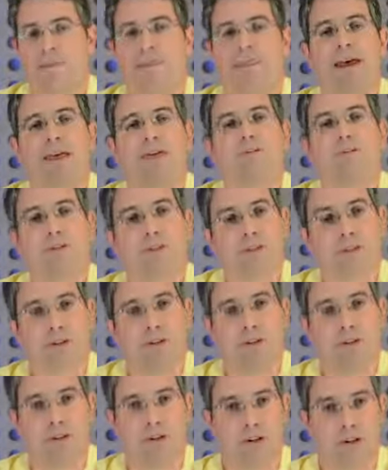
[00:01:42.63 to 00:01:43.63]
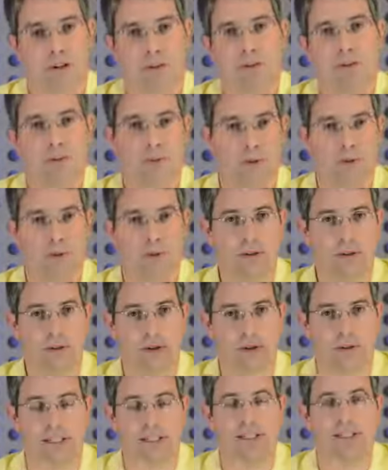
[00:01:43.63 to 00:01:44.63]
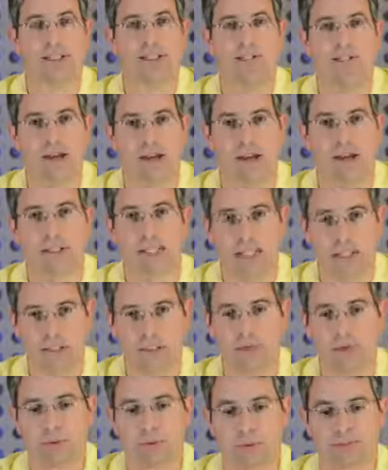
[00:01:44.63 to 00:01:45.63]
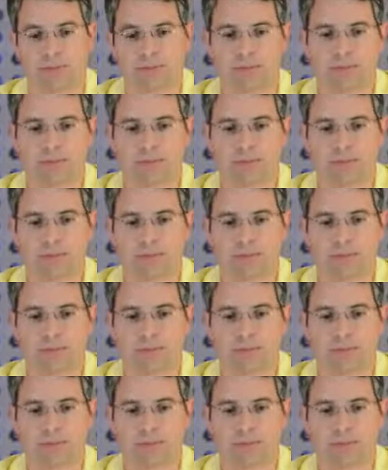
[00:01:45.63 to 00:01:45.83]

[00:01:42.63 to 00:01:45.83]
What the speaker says: that's where you can use our new tool called the Disavow Links tool.